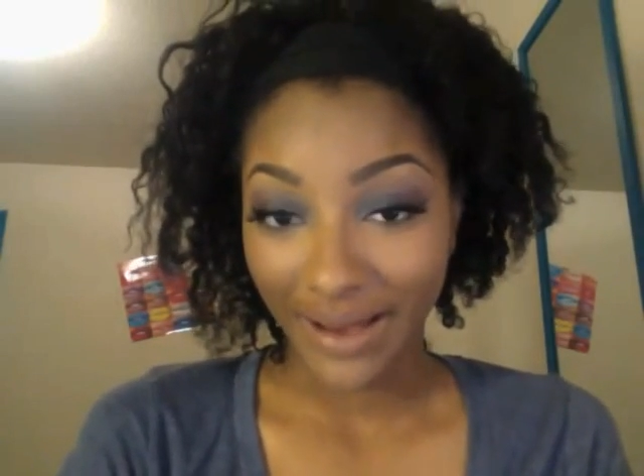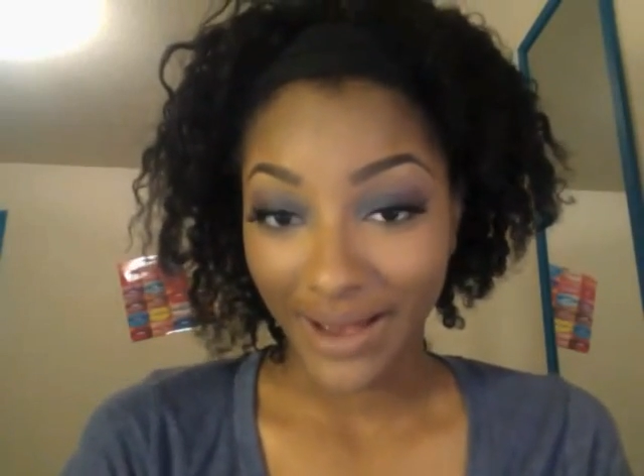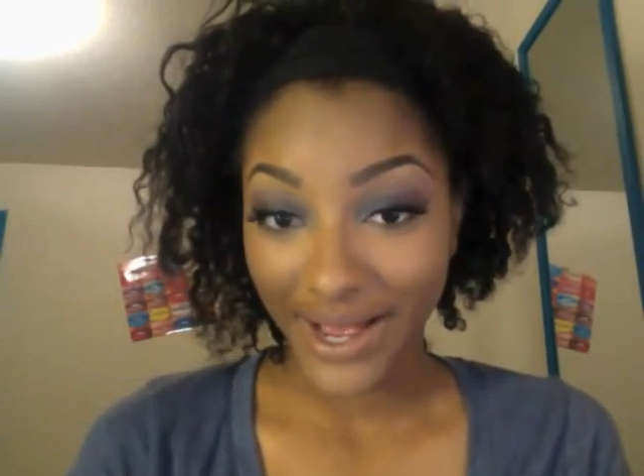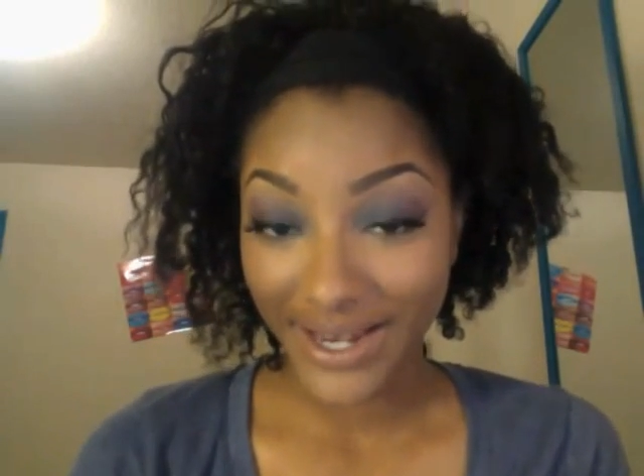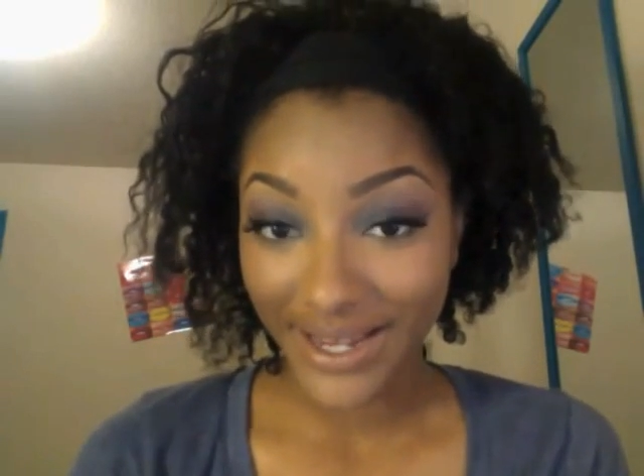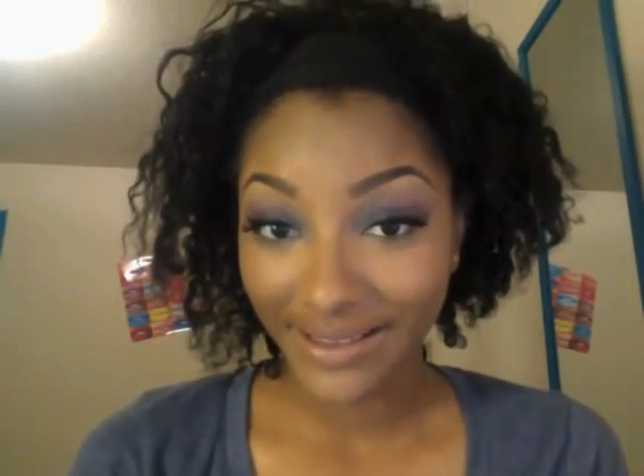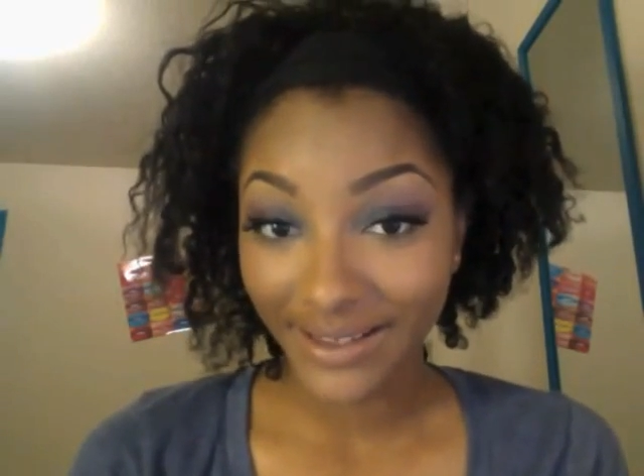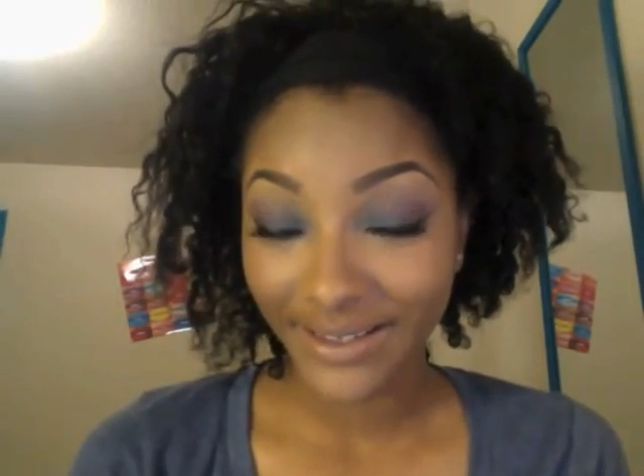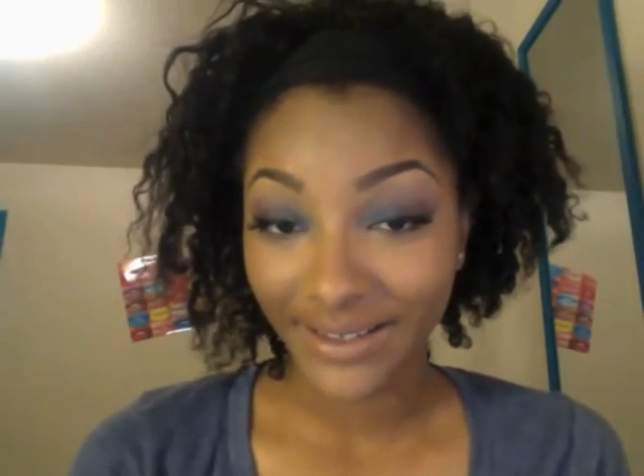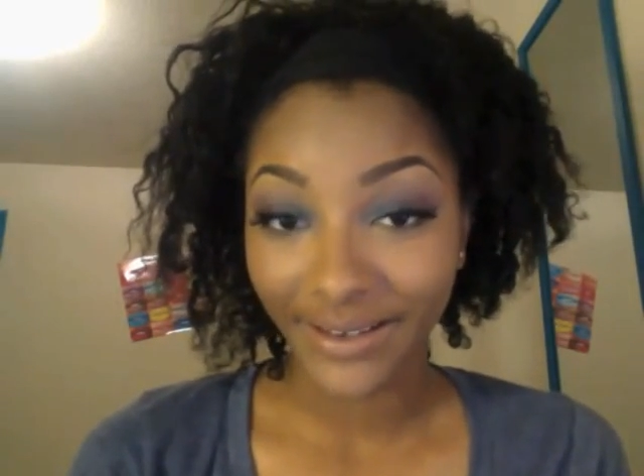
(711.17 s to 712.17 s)
how I did
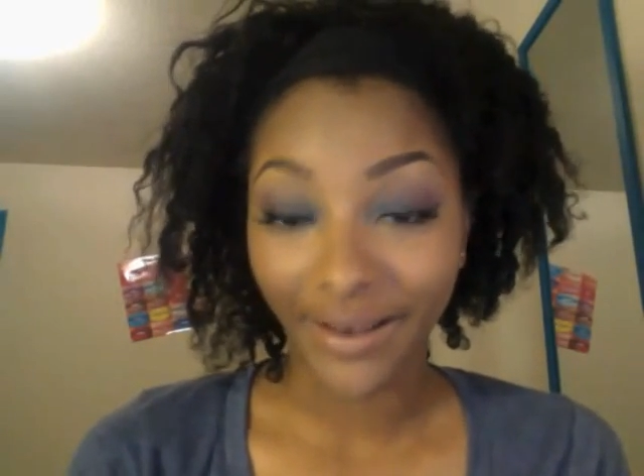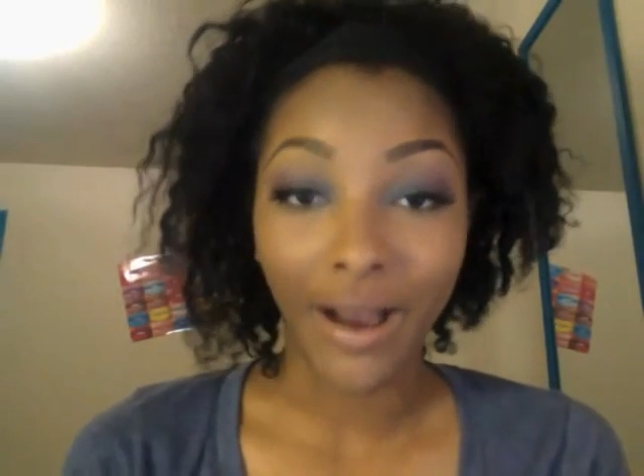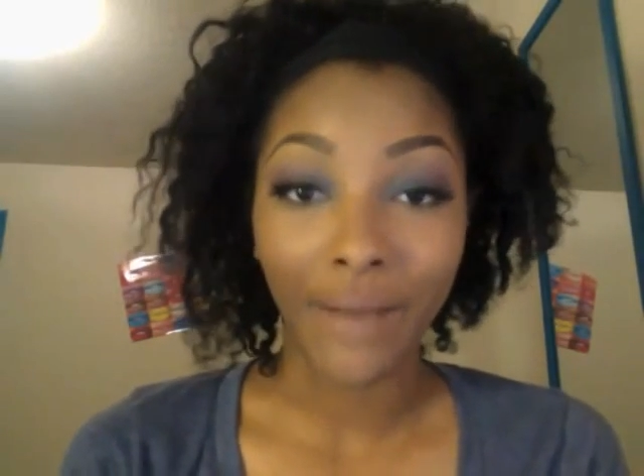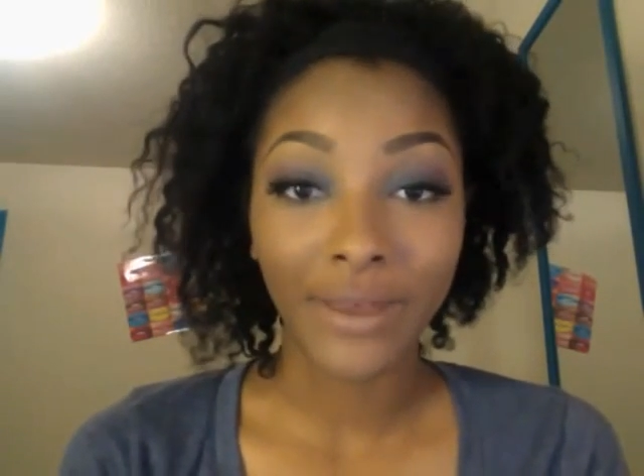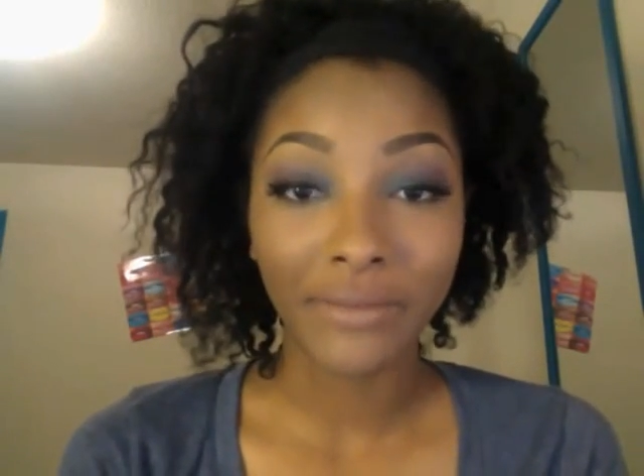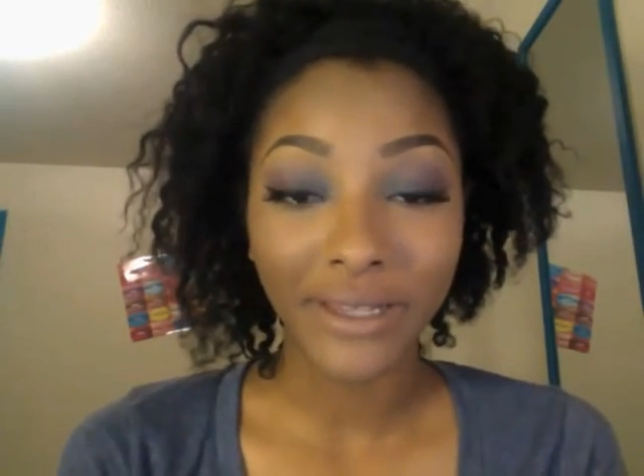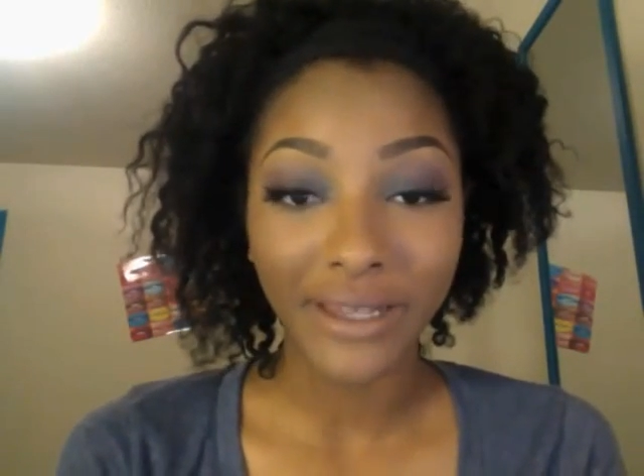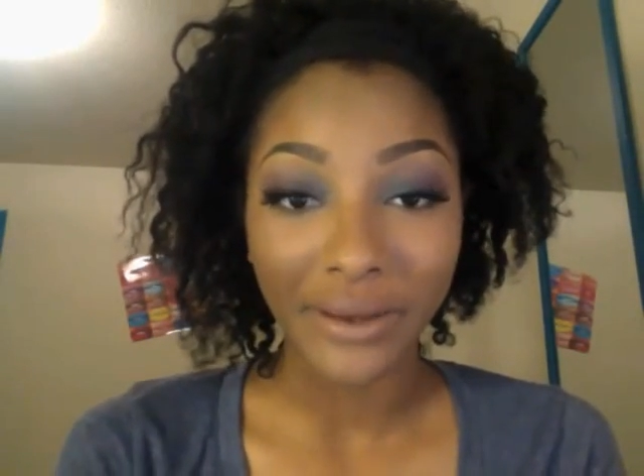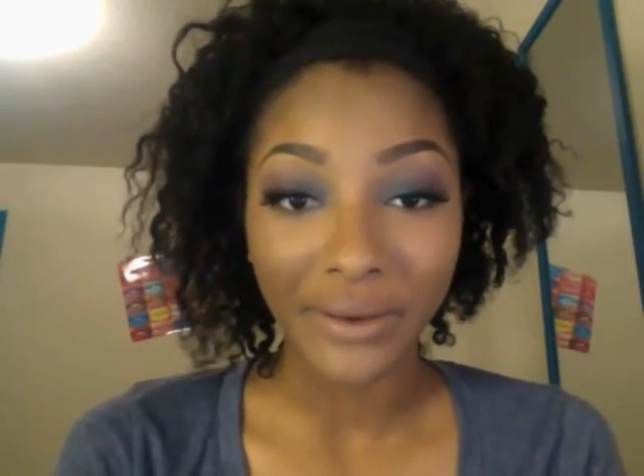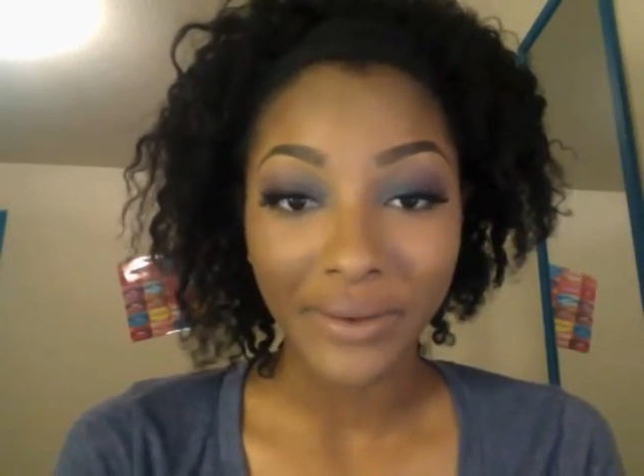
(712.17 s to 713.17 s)
this look, comment
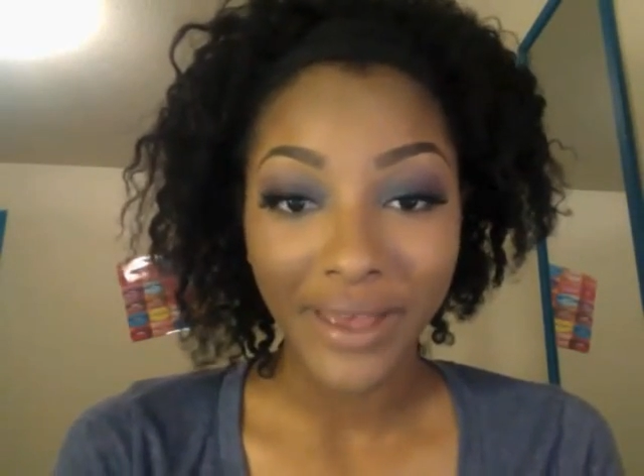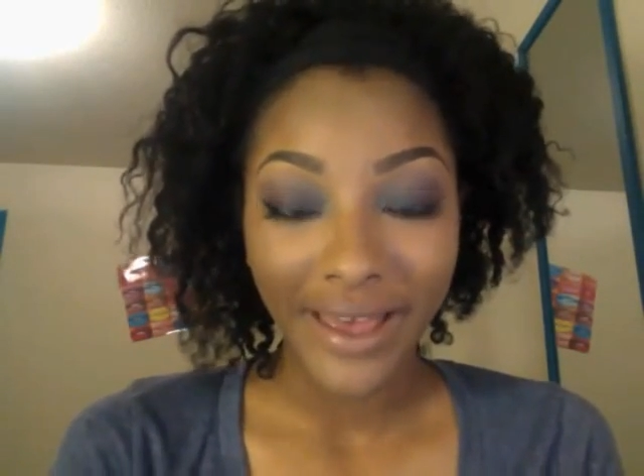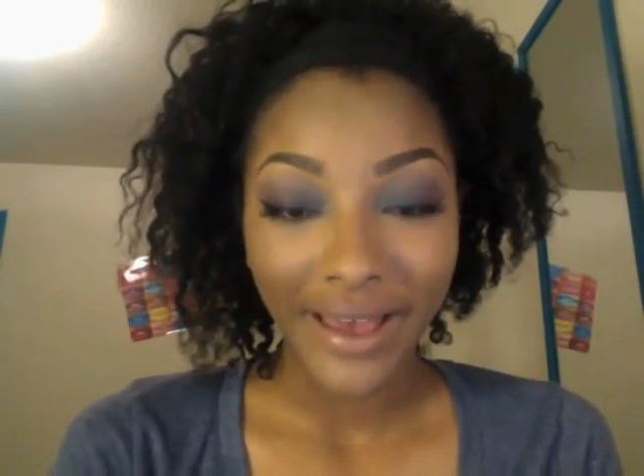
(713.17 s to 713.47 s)
below.